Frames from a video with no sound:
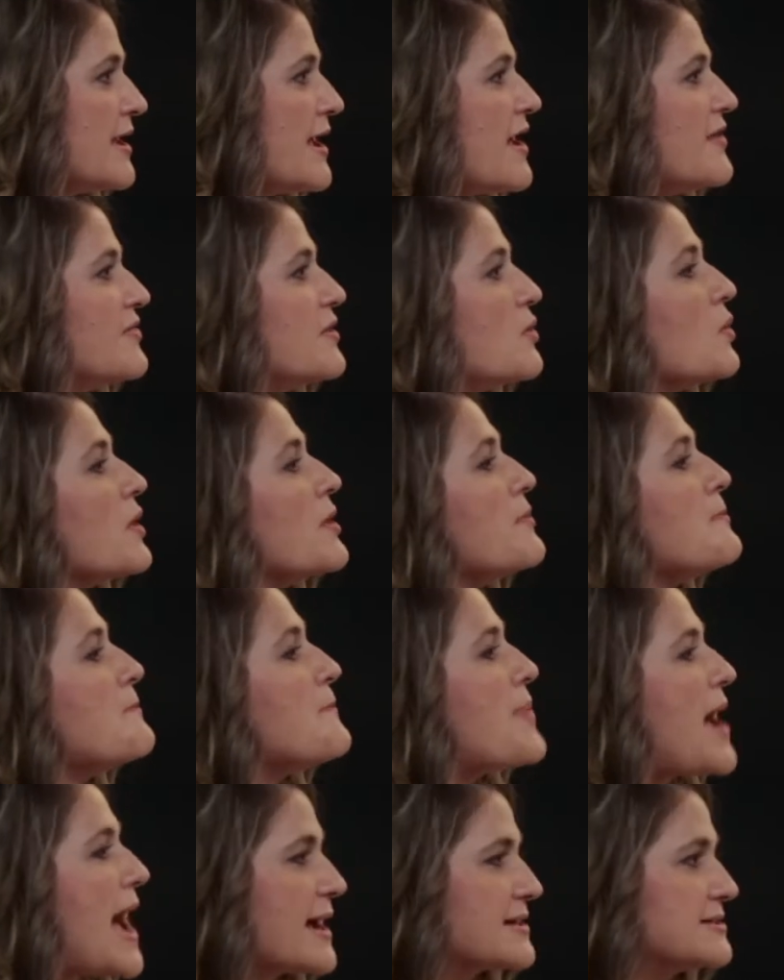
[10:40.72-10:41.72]
and then
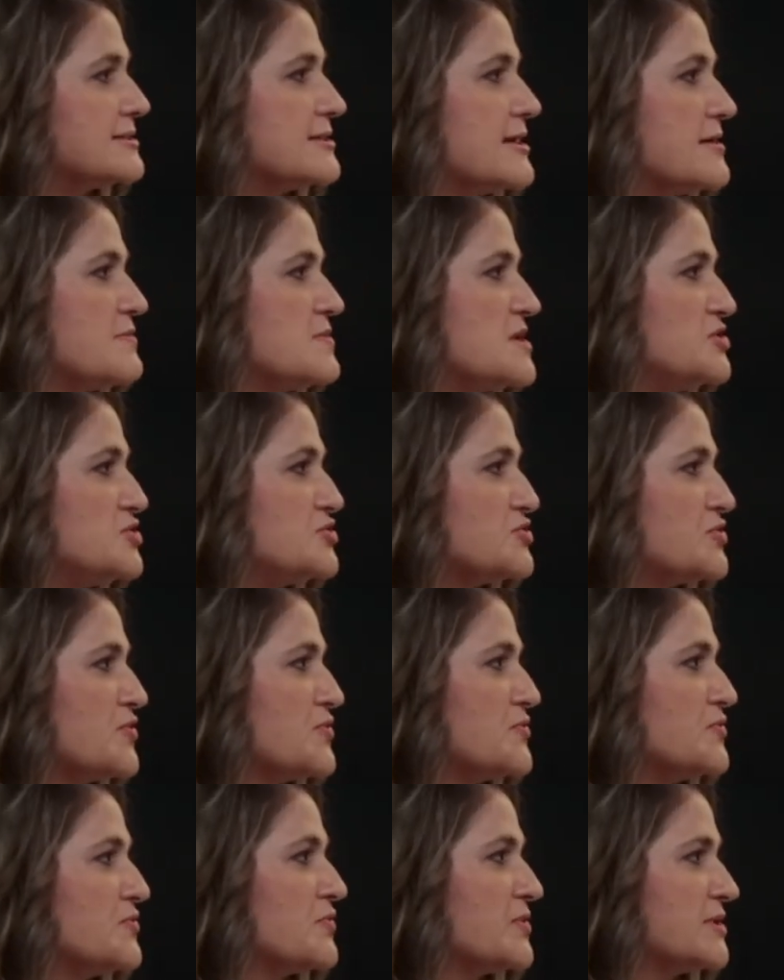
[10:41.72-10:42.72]
went back to them and
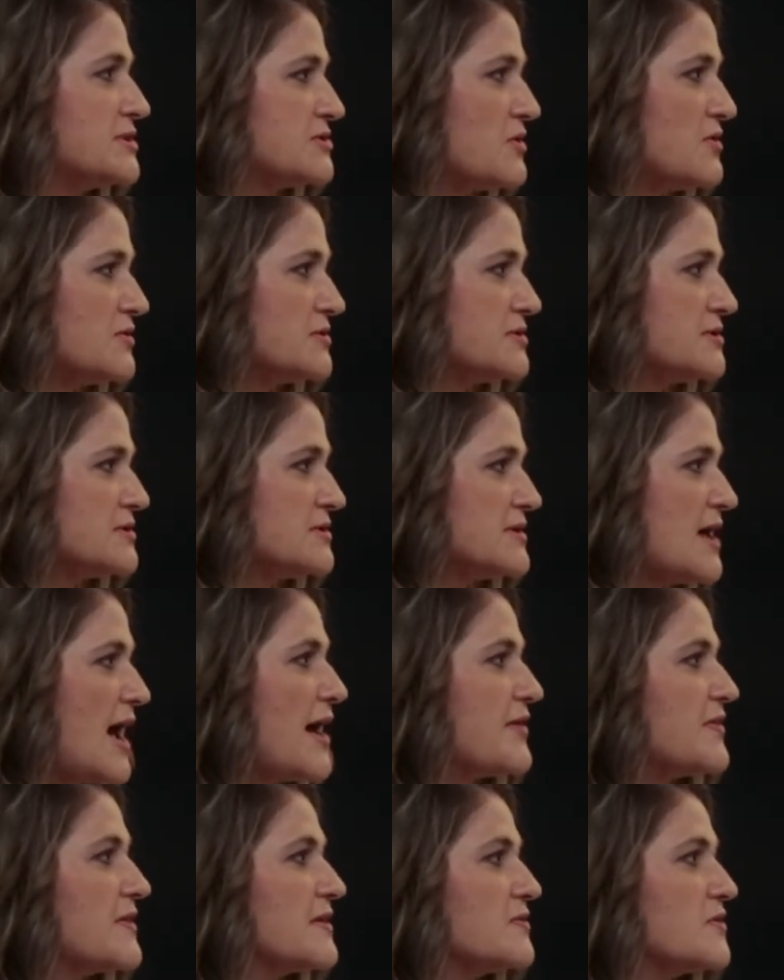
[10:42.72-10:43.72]
showed results.
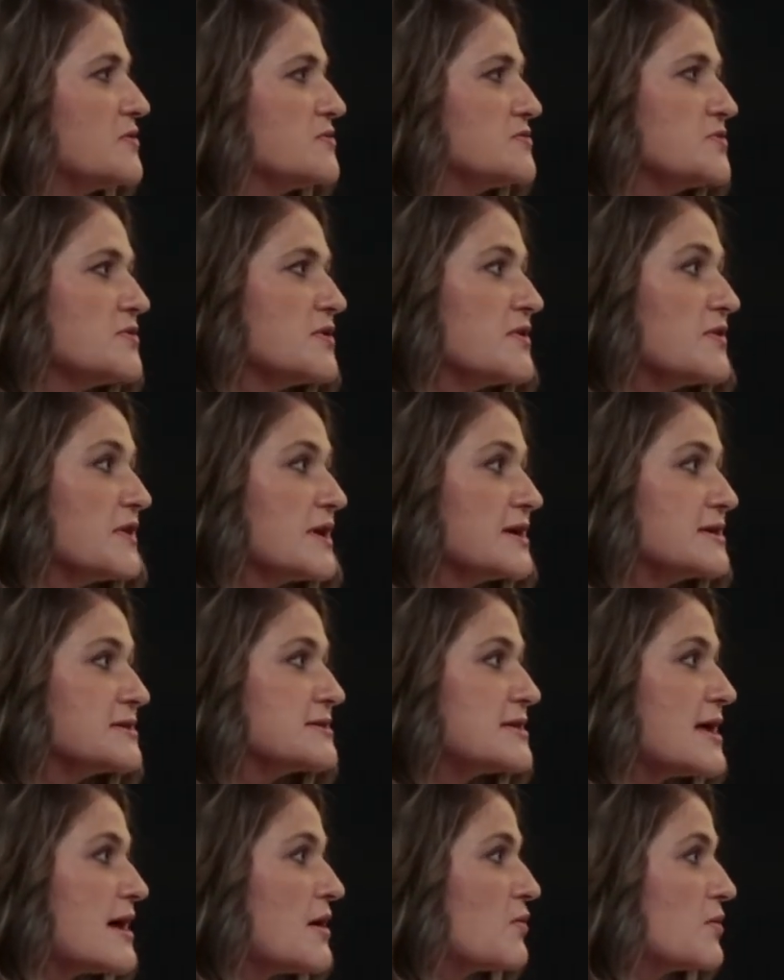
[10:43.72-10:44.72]
I think those are the
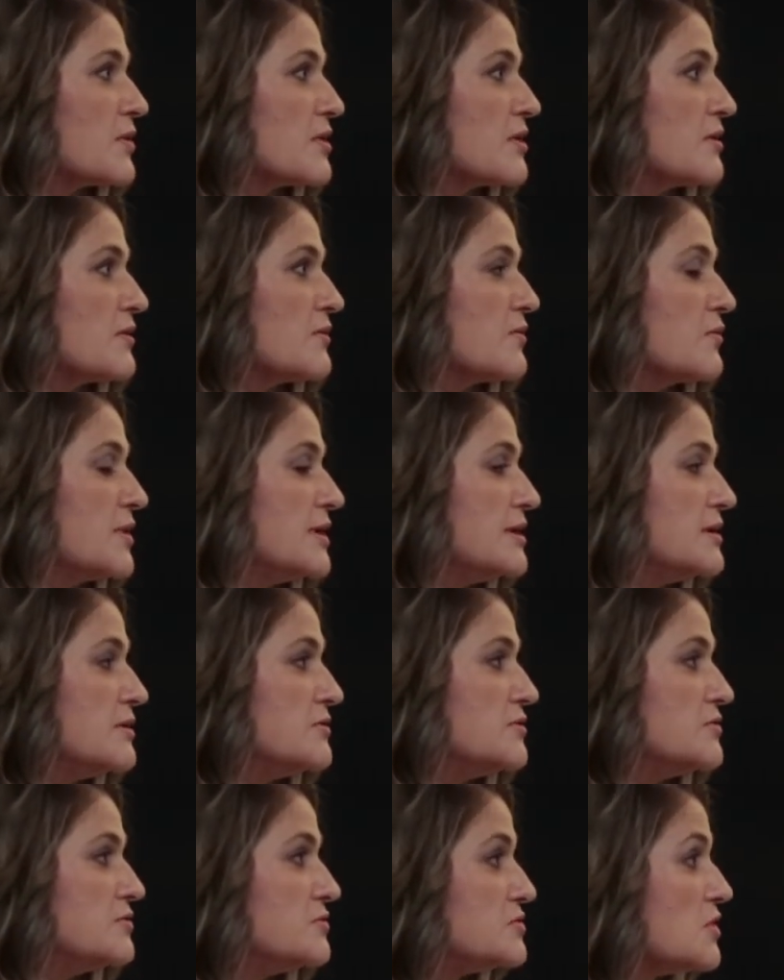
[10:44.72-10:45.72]
things that
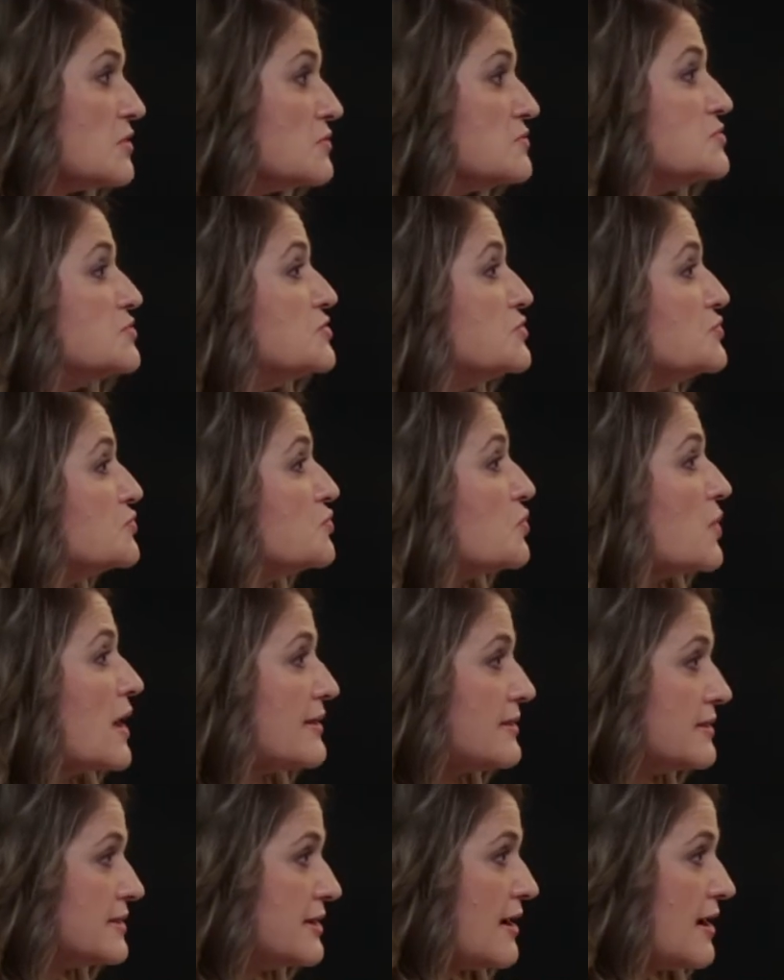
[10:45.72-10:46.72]
we don't do
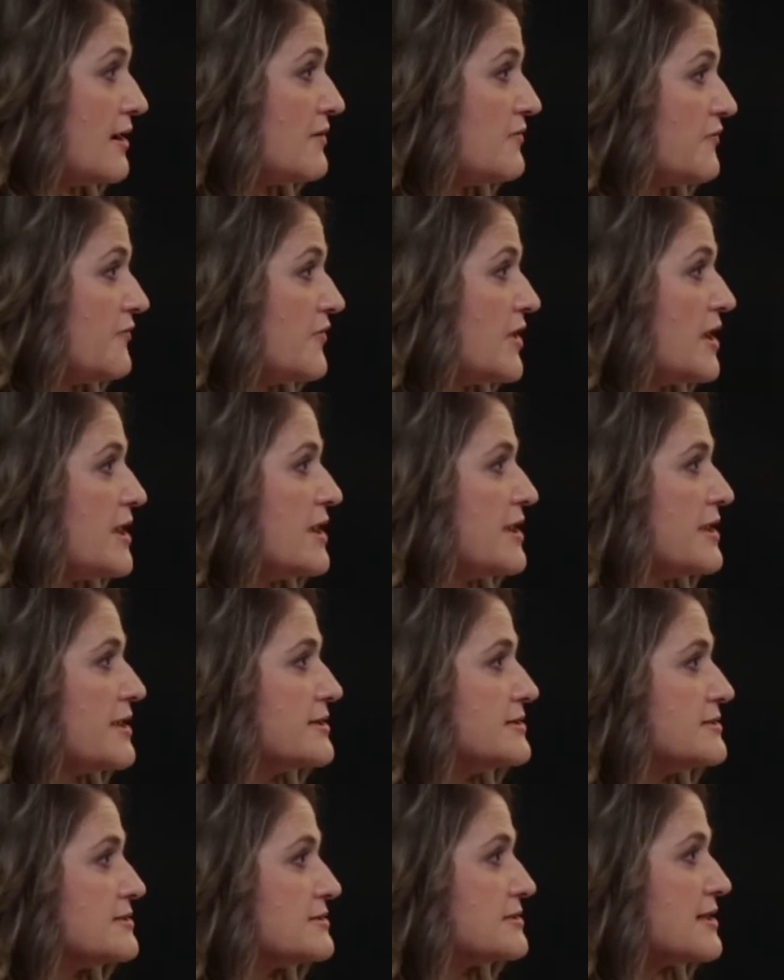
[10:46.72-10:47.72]
well enough,
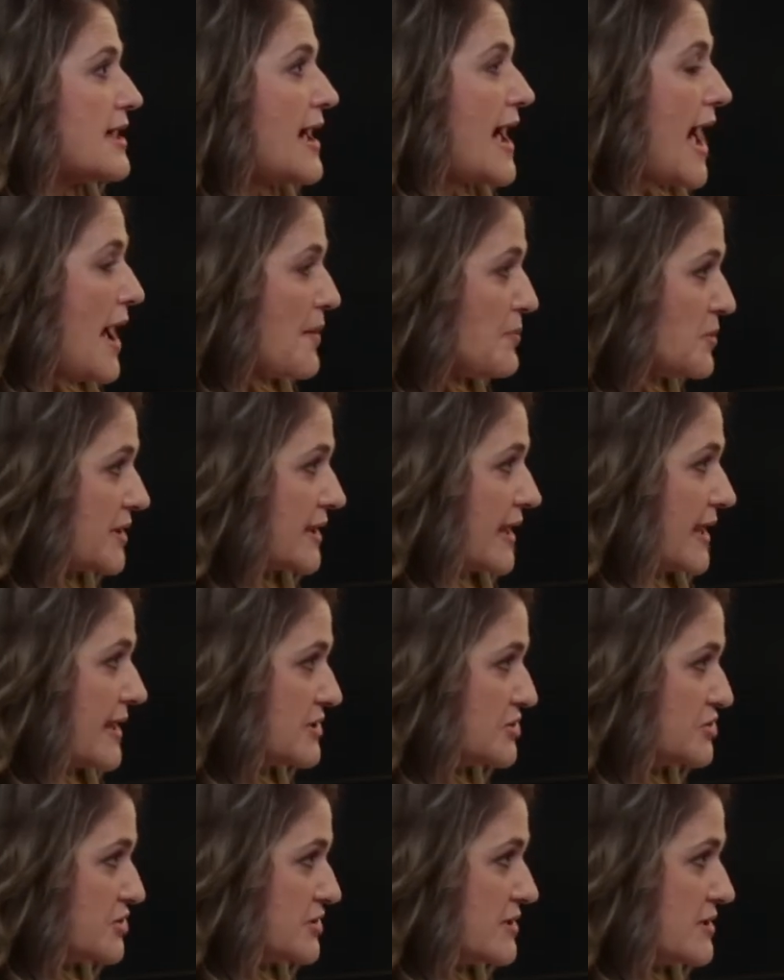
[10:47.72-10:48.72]
is the
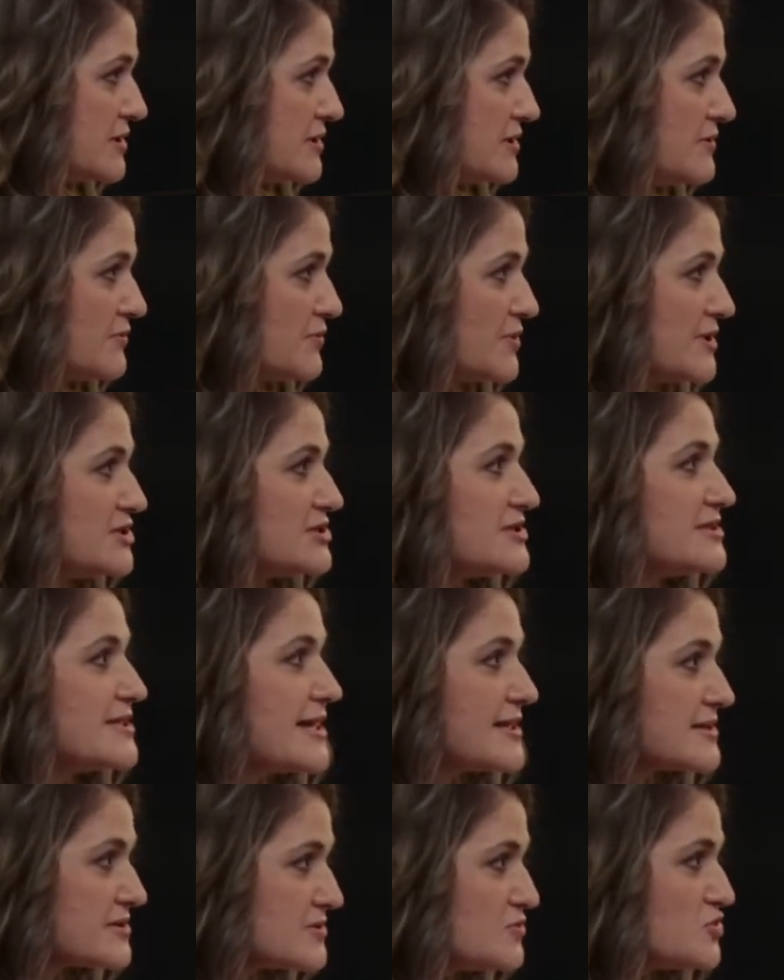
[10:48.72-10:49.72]
application, which
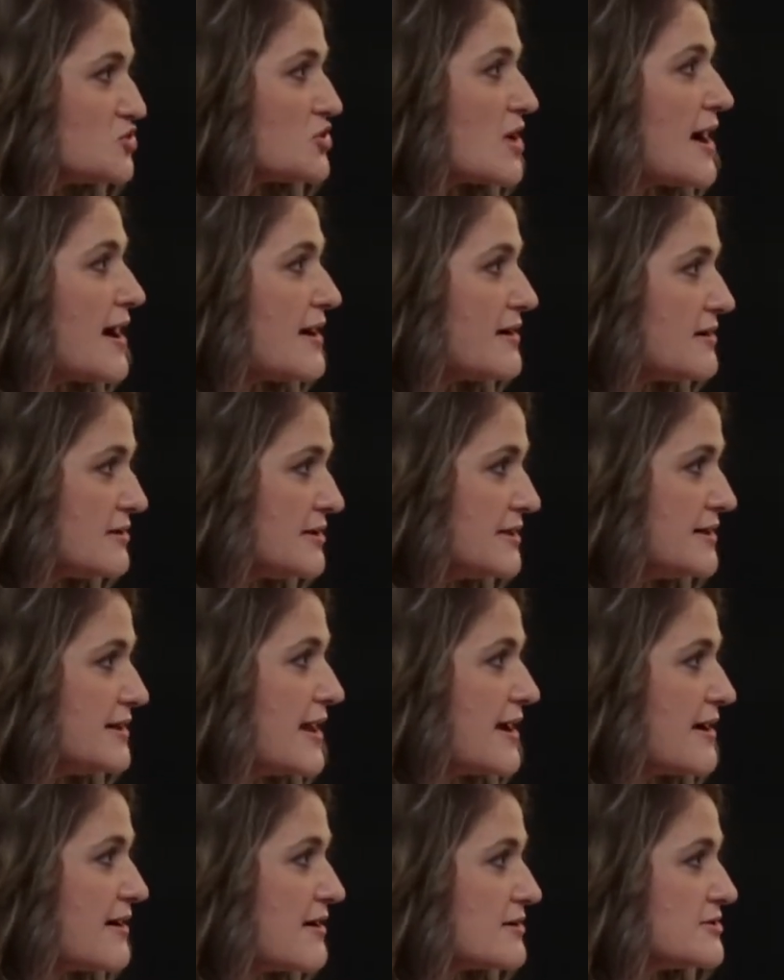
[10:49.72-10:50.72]
takes some trial and
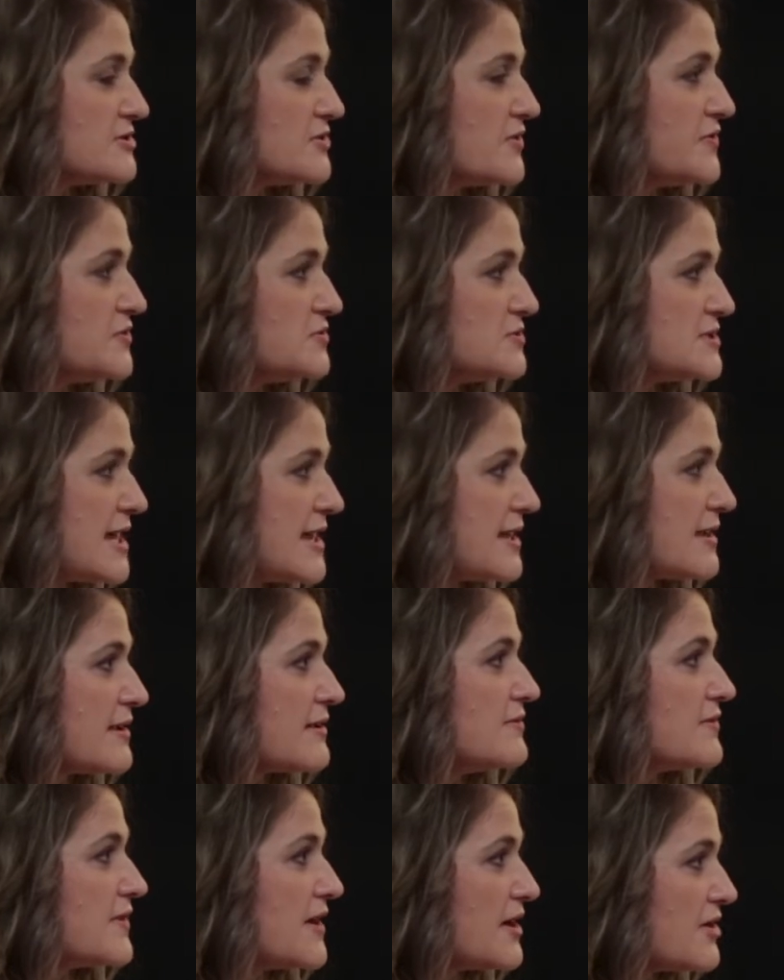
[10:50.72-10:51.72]
error. So if you
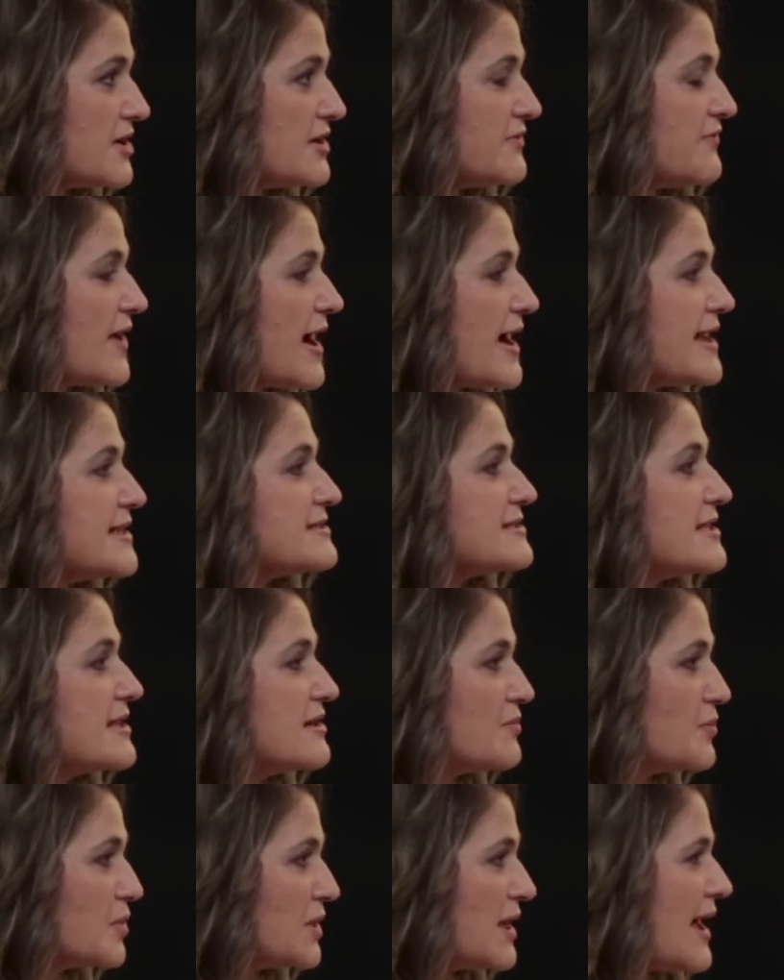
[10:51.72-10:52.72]
take their advice
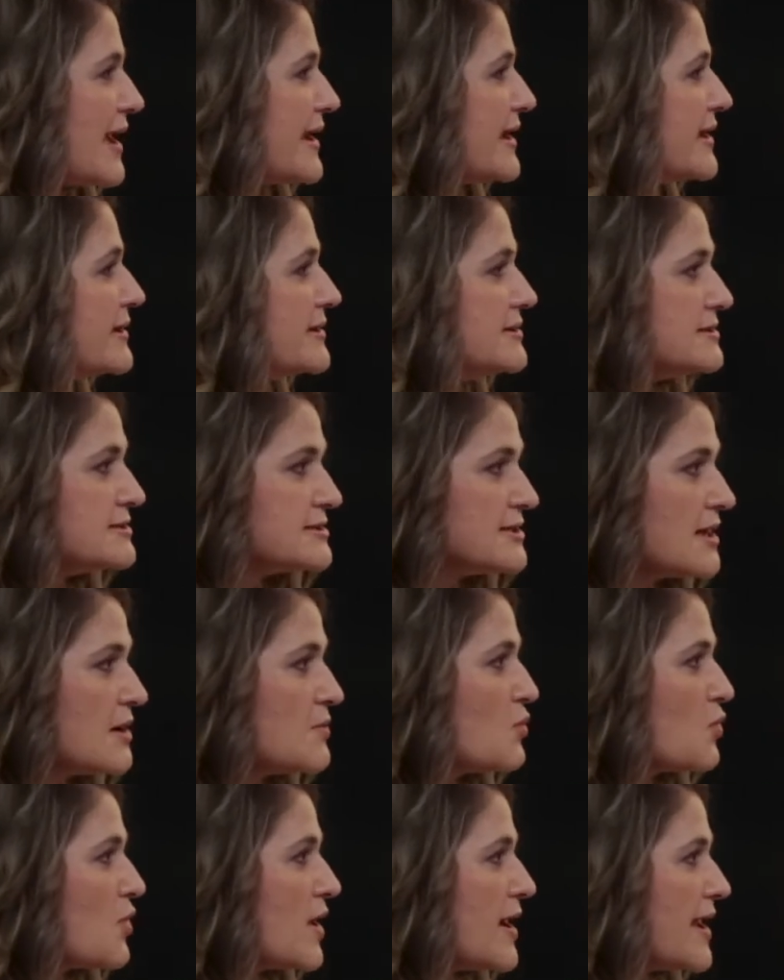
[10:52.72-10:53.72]
and apply it in
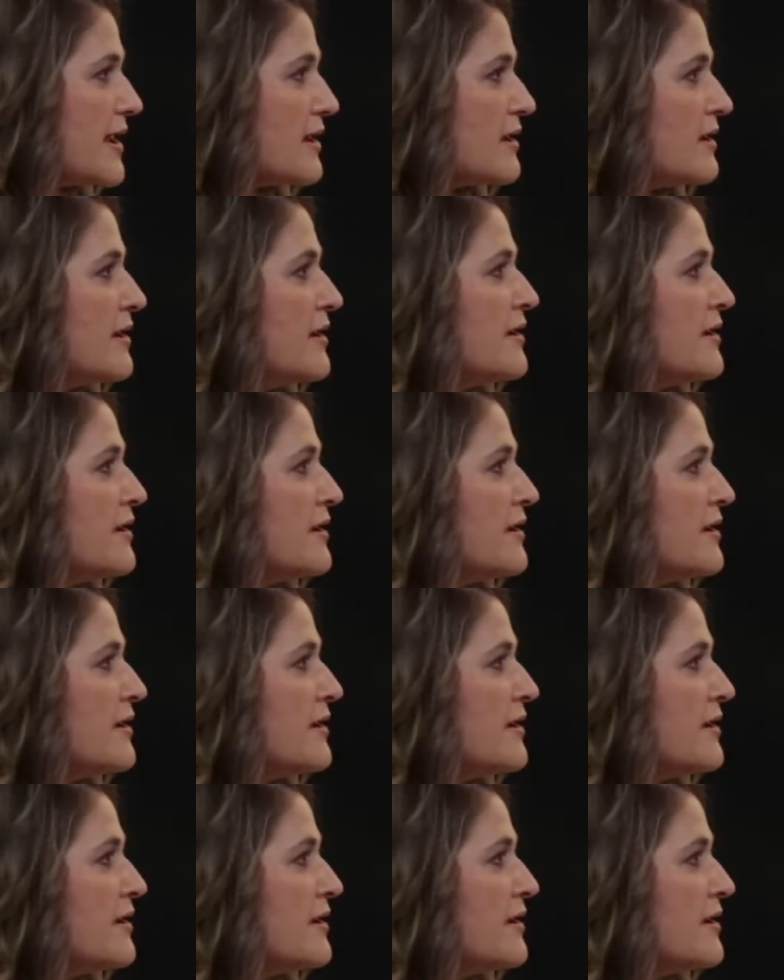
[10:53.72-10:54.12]
some way,